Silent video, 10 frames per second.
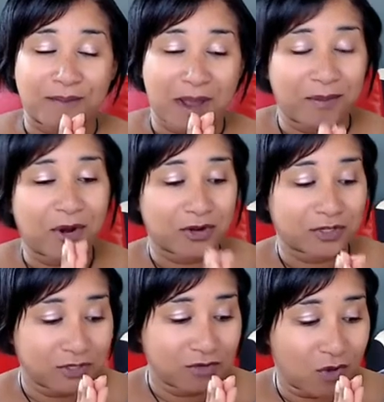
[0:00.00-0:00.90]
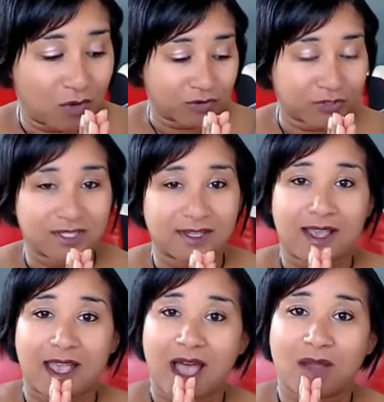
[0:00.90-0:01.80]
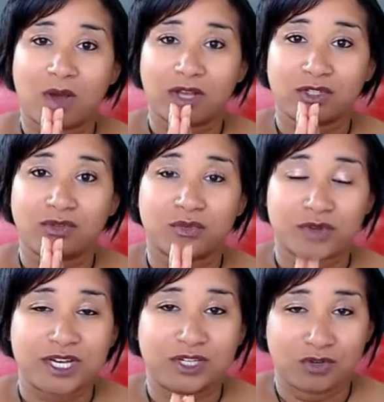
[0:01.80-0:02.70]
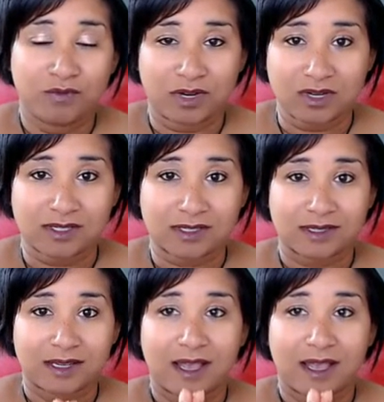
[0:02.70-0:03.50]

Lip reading: my personal goals, I want to read 2 books.